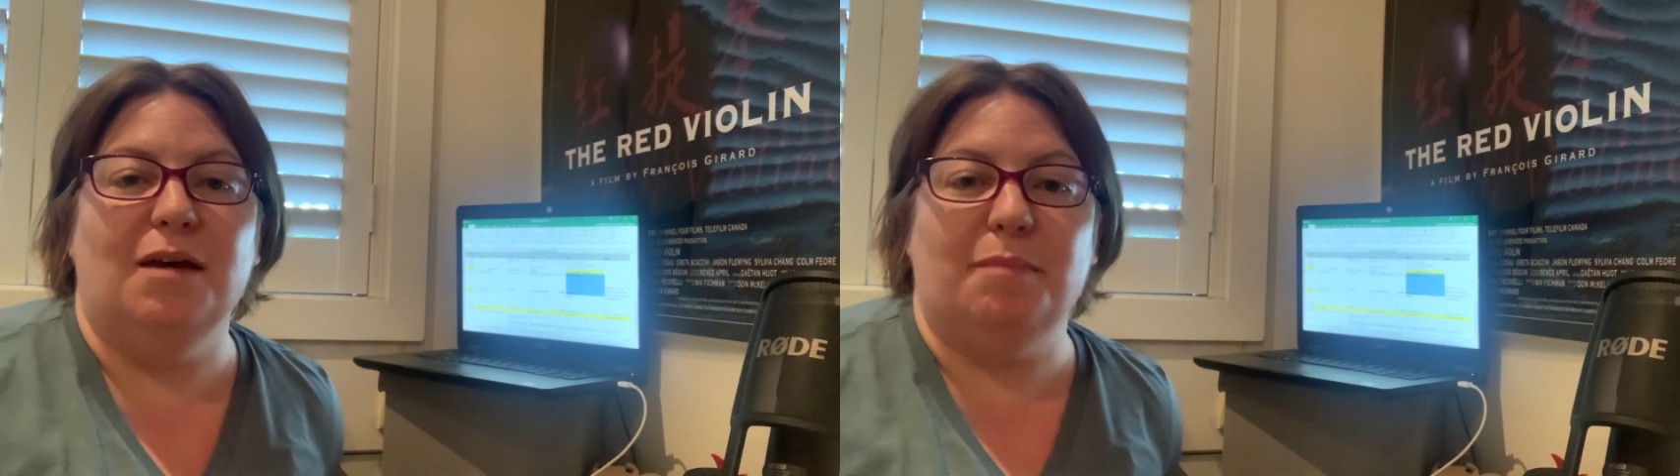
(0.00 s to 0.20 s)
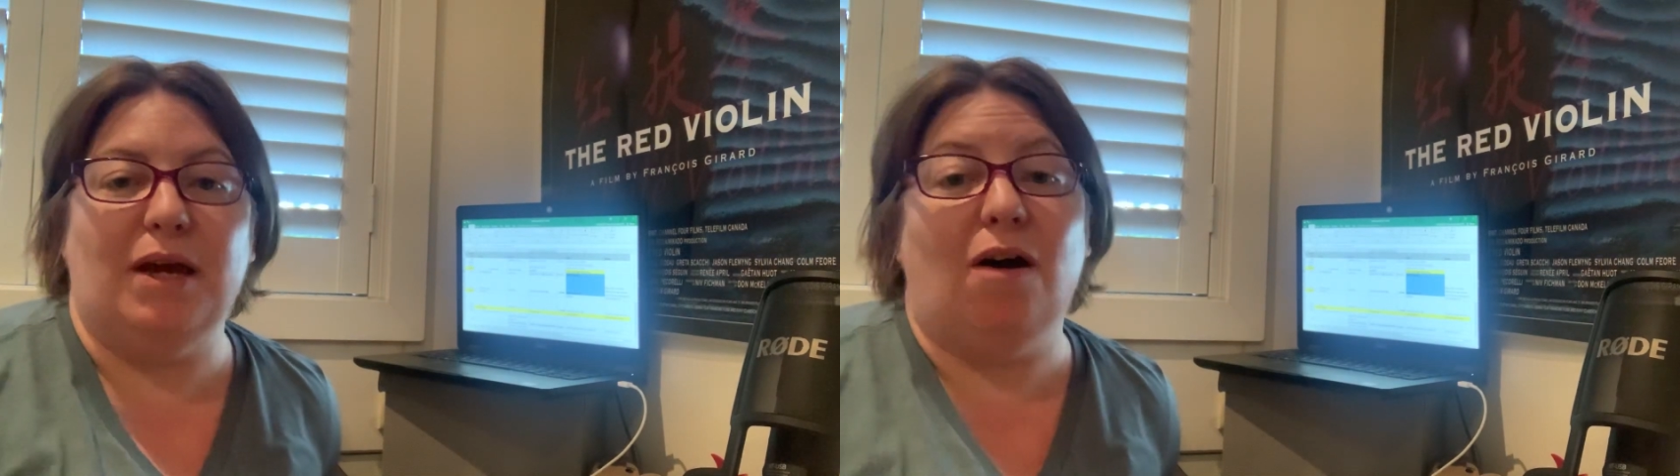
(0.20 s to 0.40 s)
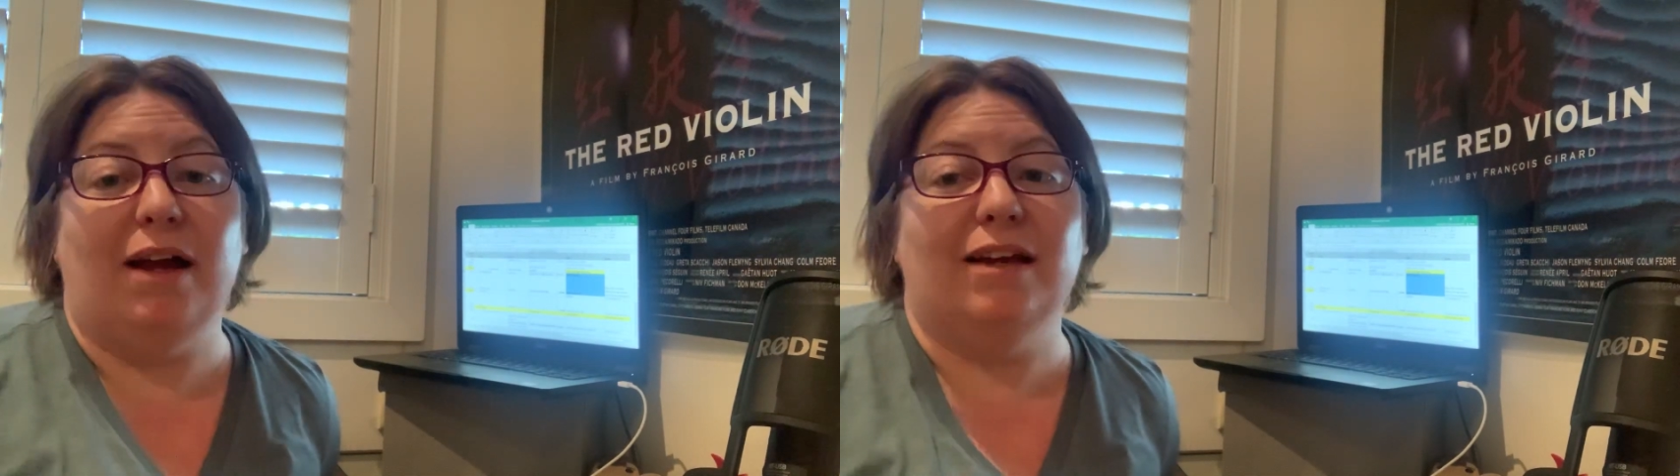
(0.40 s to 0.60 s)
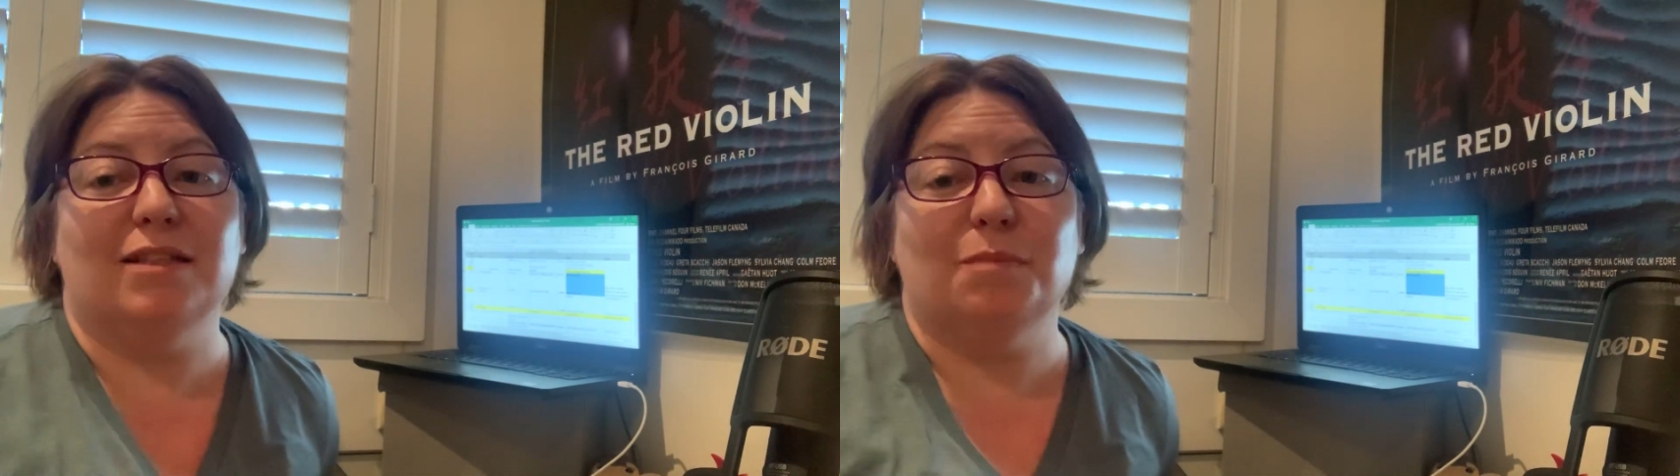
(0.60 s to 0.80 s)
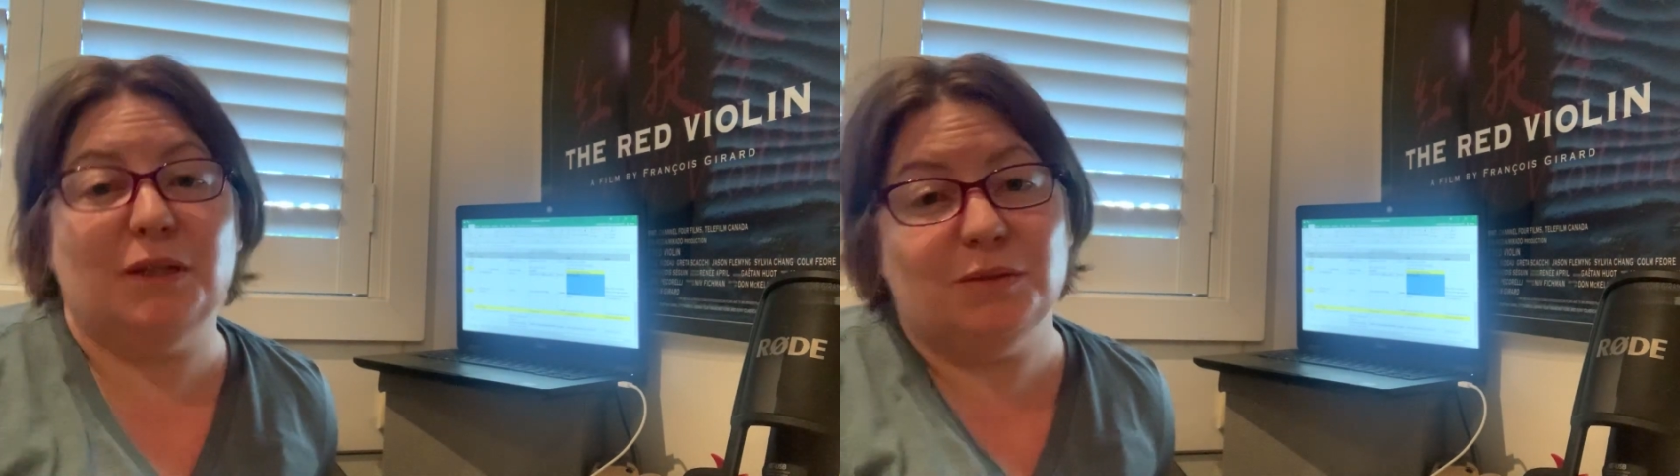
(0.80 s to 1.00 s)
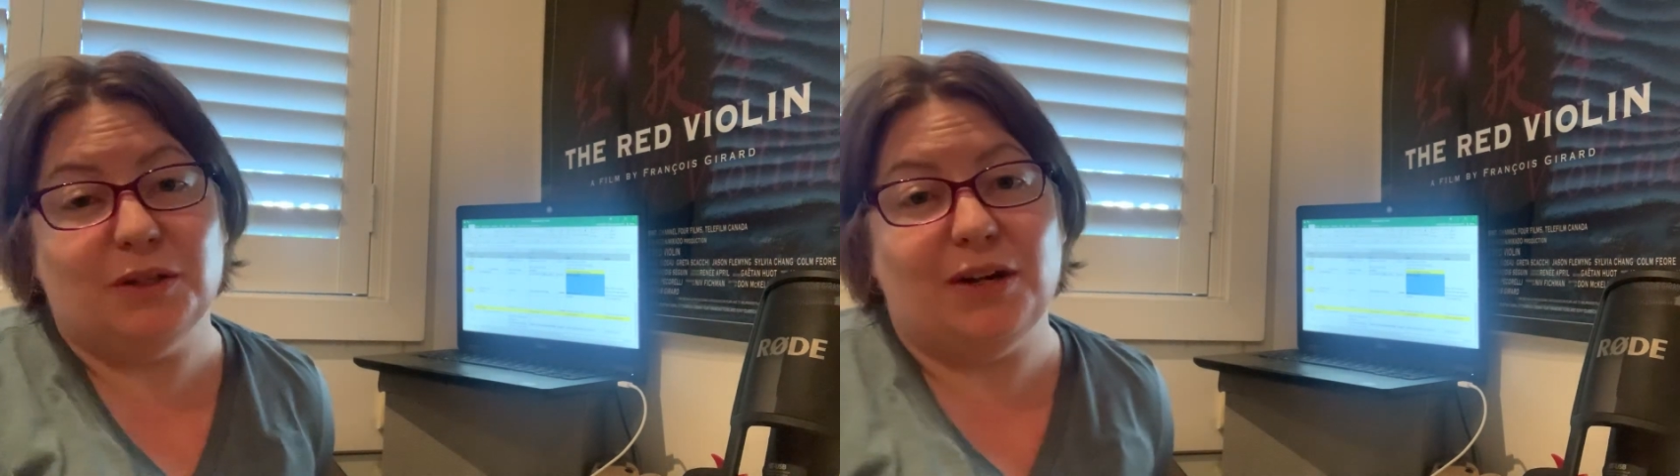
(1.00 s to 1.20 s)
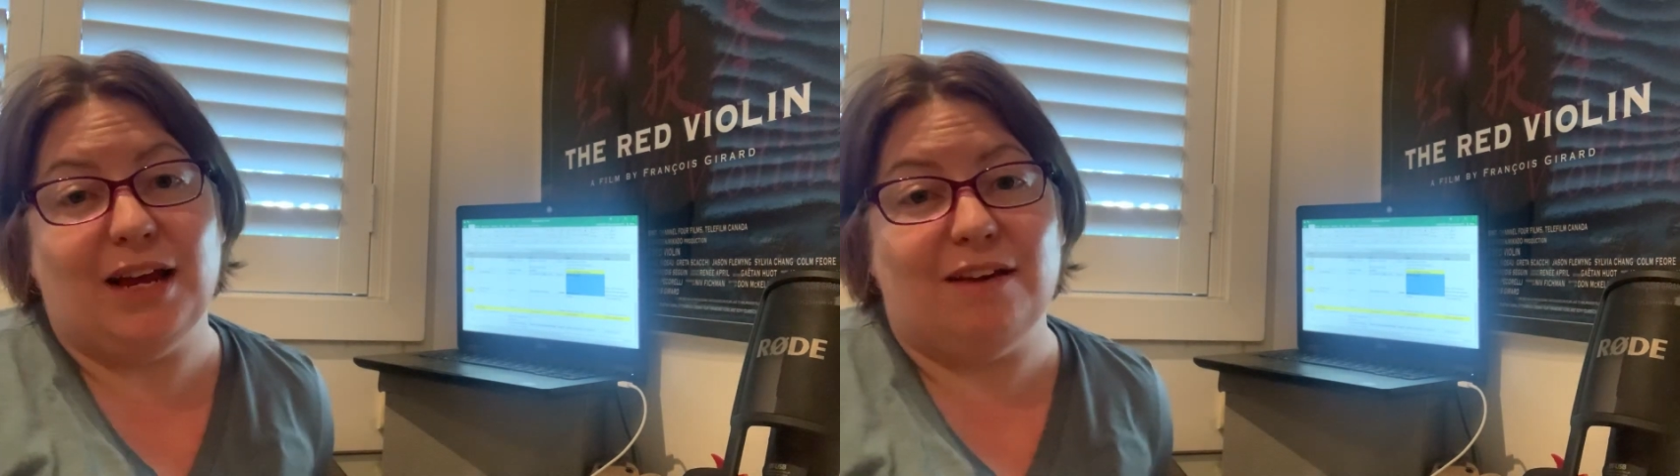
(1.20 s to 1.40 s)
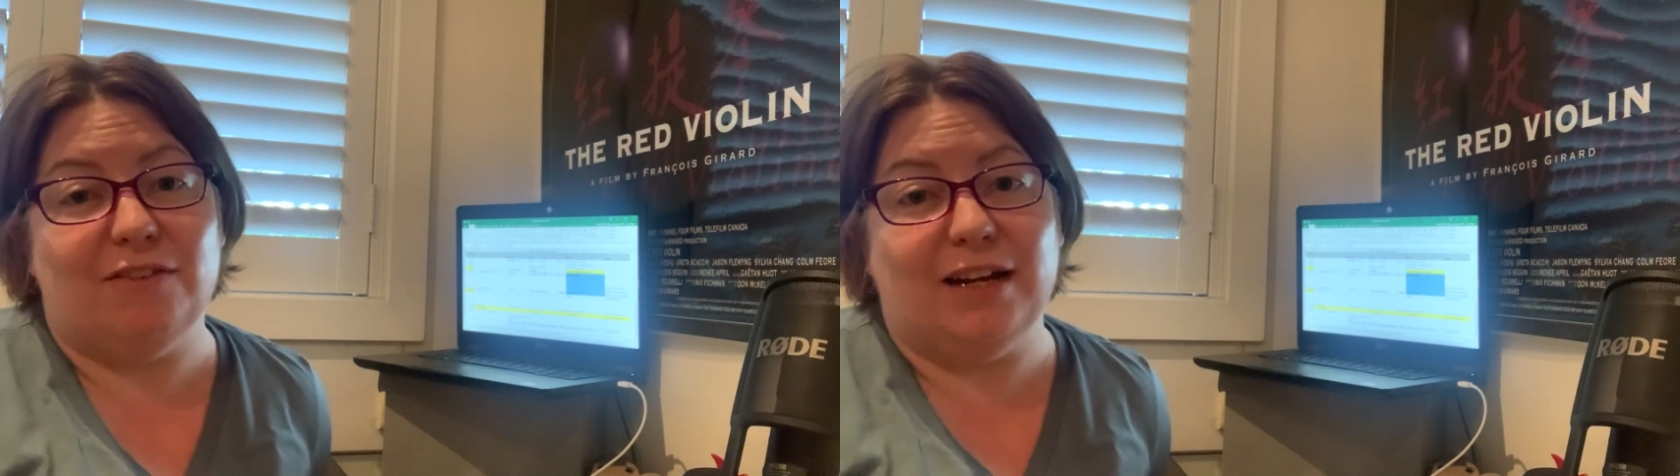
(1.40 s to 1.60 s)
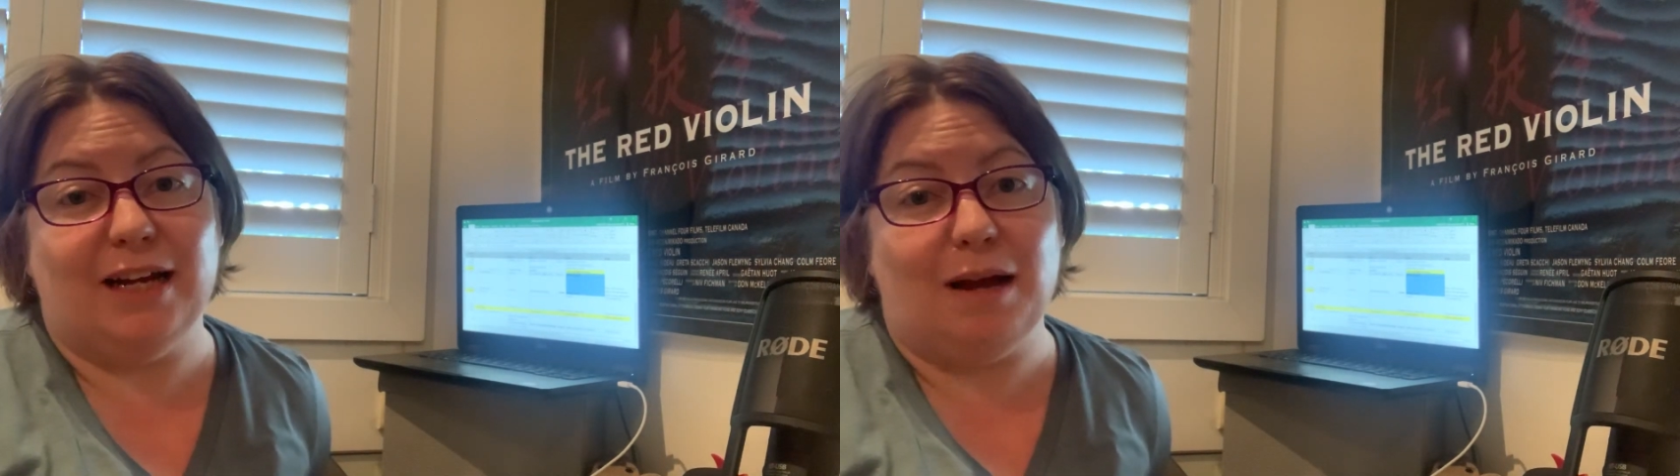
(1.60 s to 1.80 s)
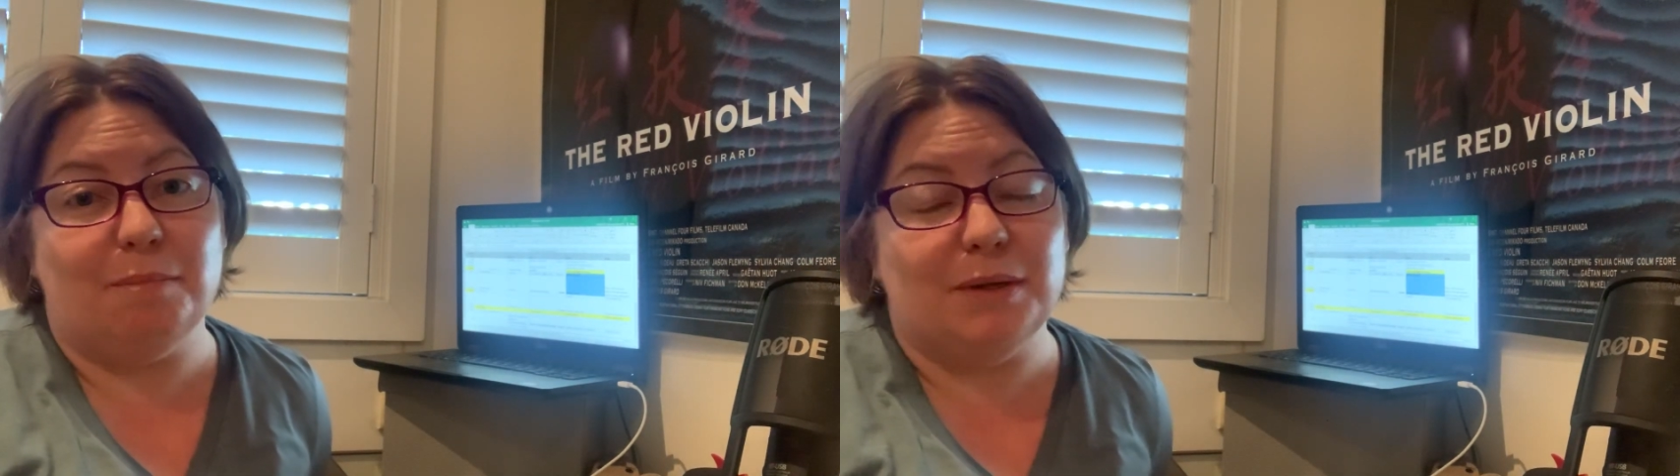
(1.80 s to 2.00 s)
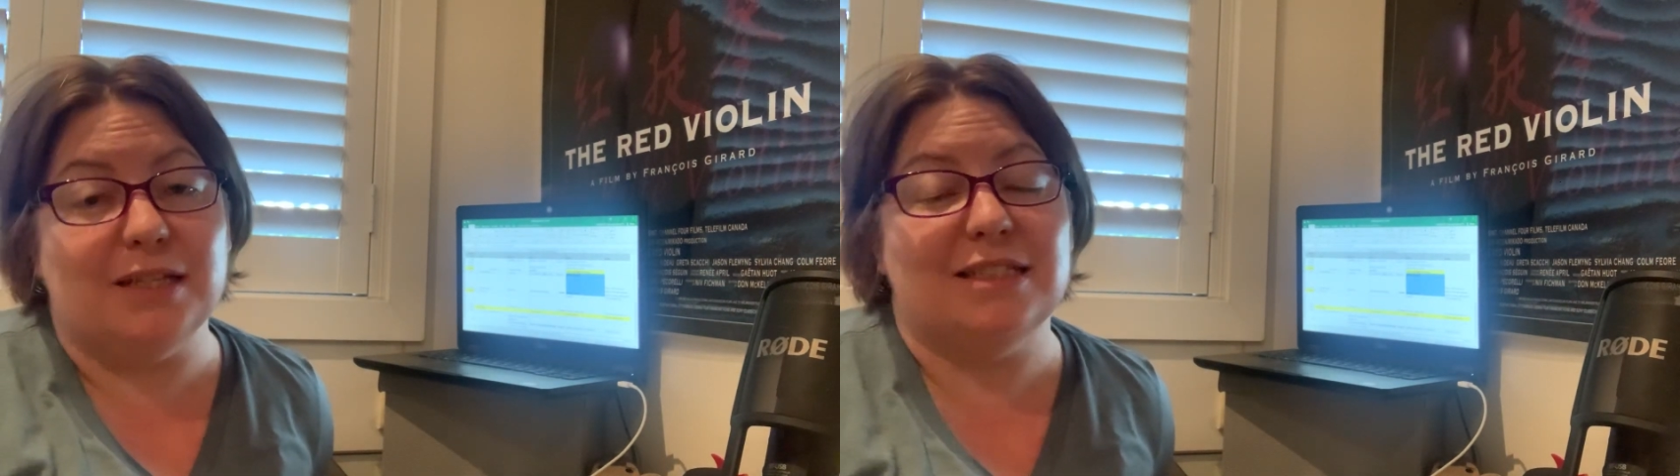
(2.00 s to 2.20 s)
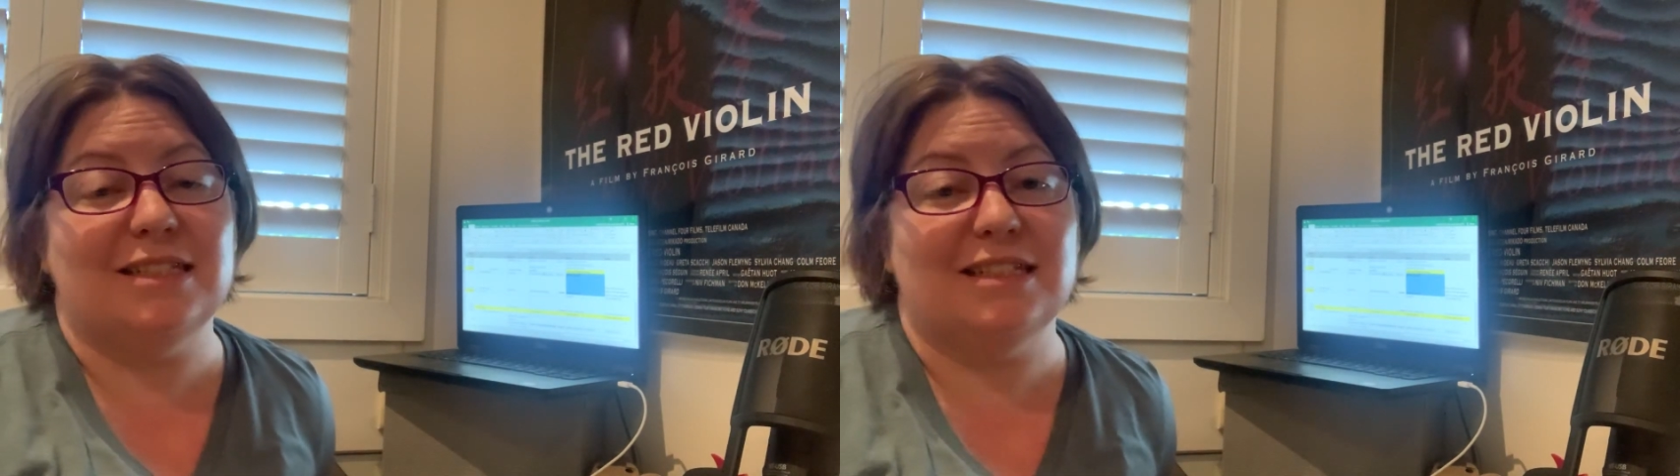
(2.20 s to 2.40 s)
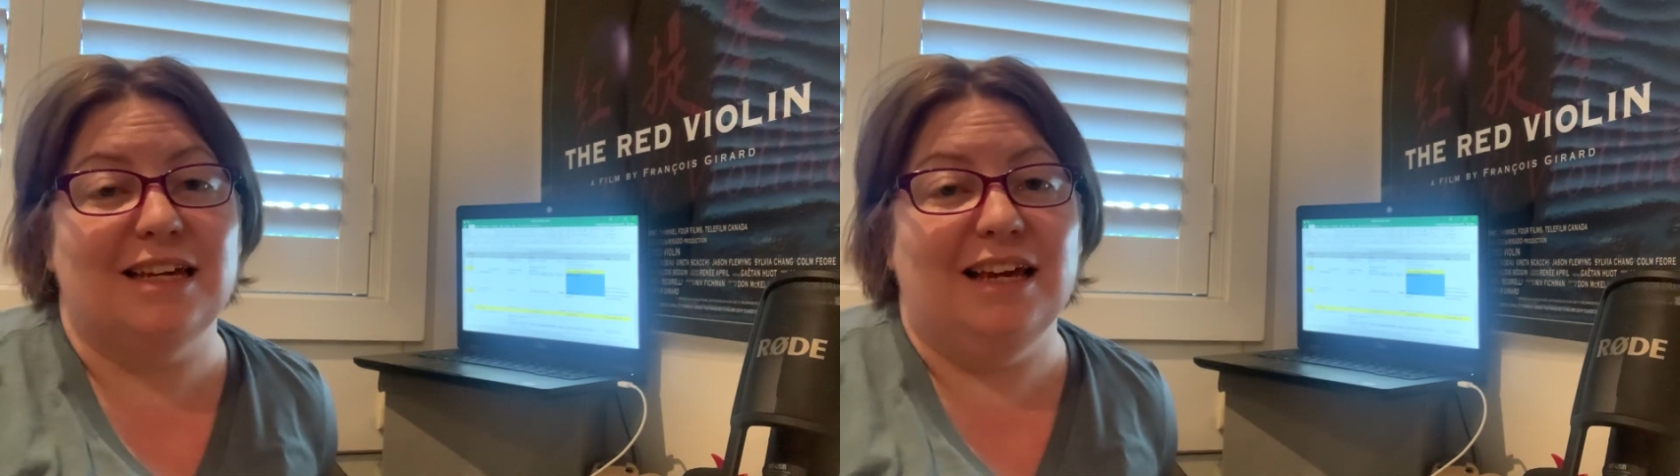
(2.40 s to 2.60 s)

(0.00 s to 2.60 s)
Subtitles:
behind us because we don't have an accompanist